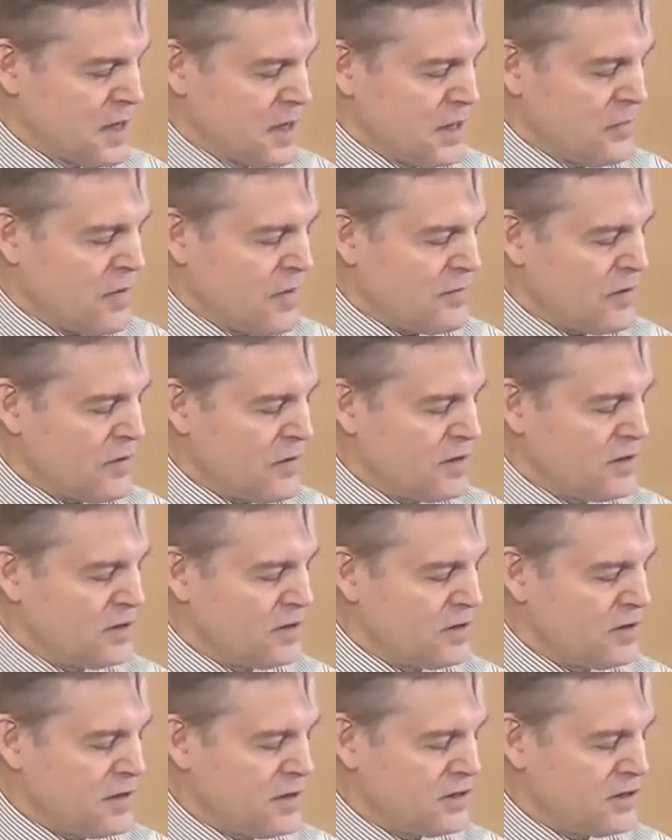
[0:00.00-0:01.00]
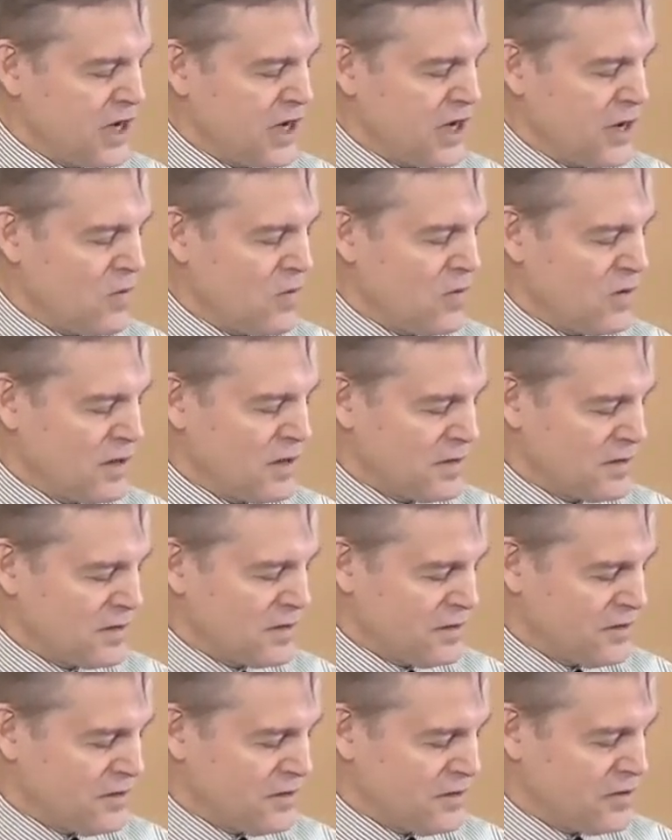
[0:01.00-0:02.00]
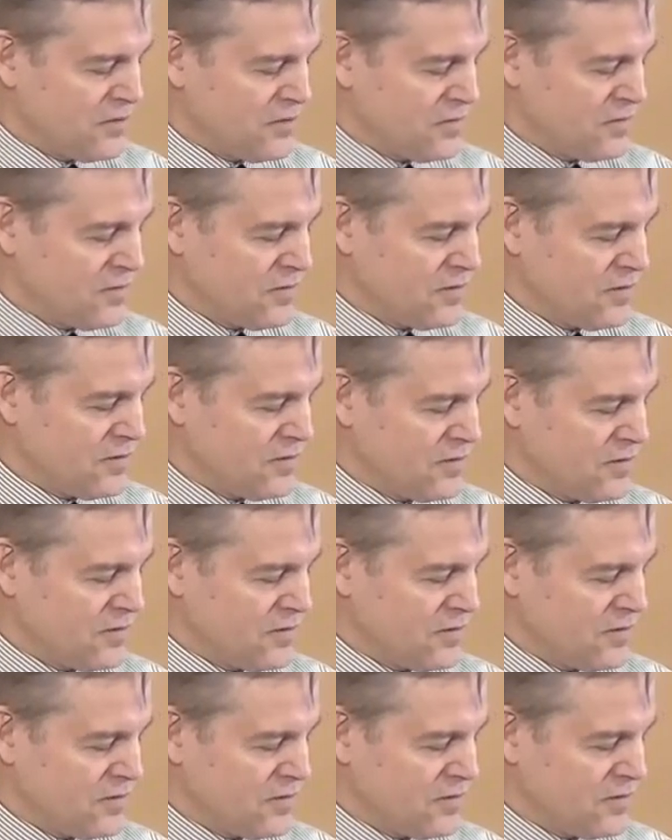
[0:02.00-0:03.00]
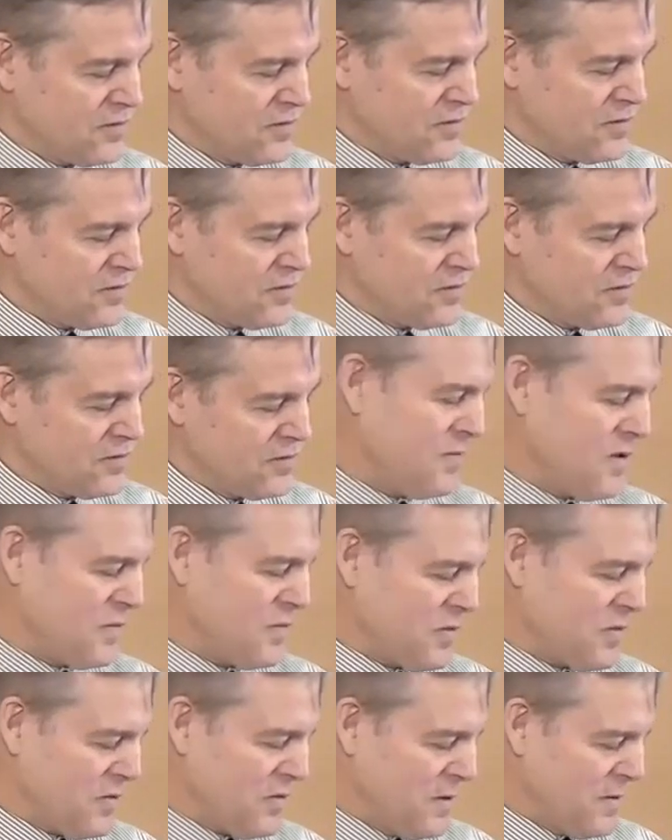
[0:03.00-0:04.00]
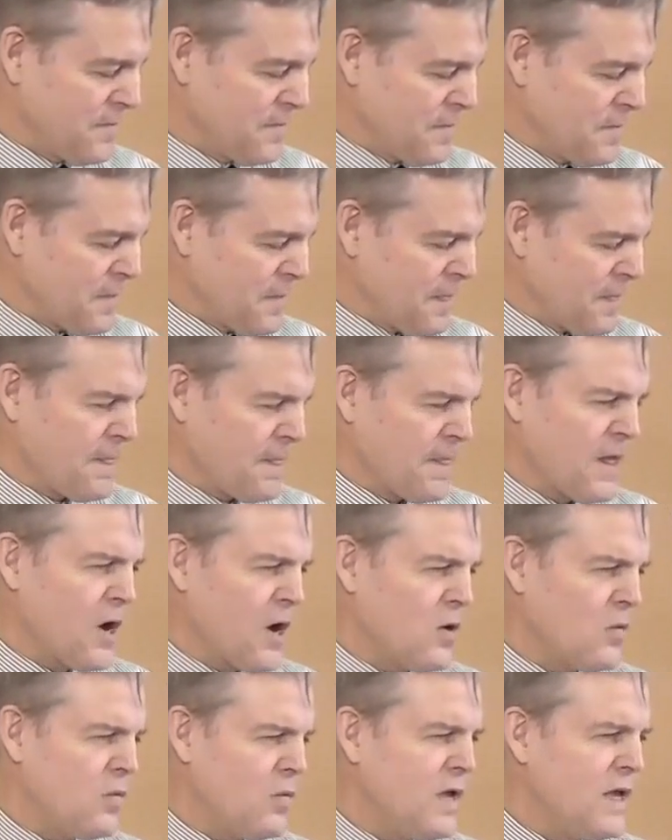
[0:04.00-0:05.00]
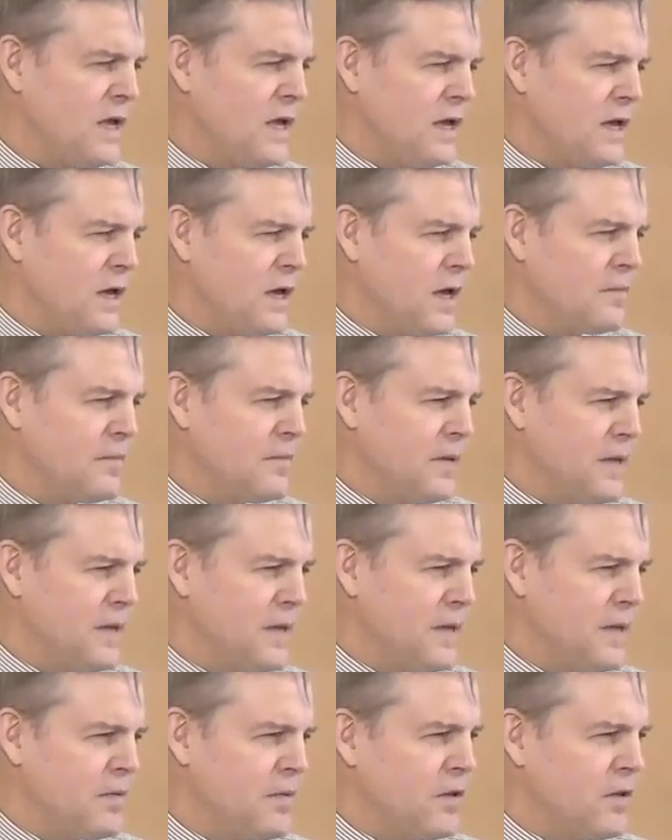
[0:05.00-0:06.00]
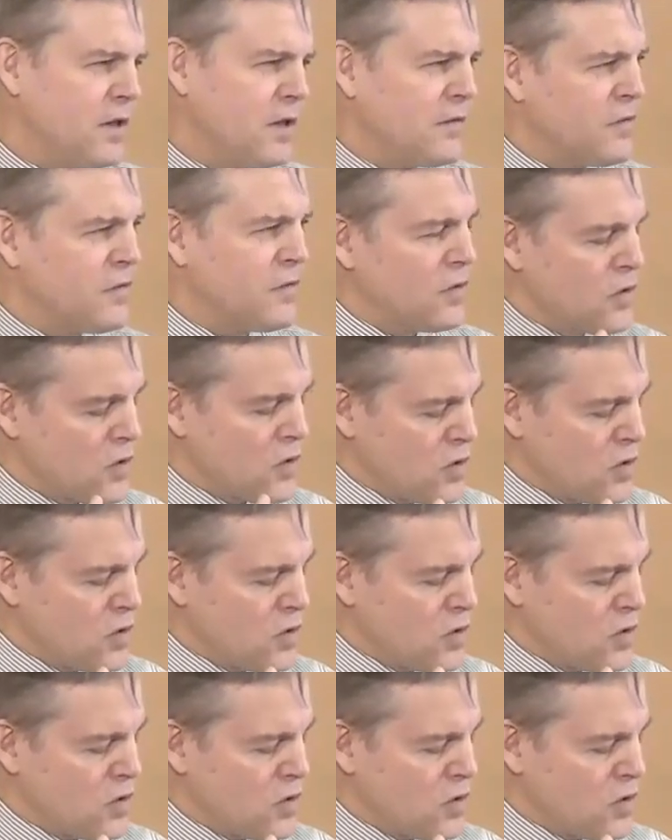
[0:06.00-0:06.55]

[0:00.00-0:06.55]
The Reverend uh, Jay Woolen, you, you Jay Wallen once wrote, Are we a people of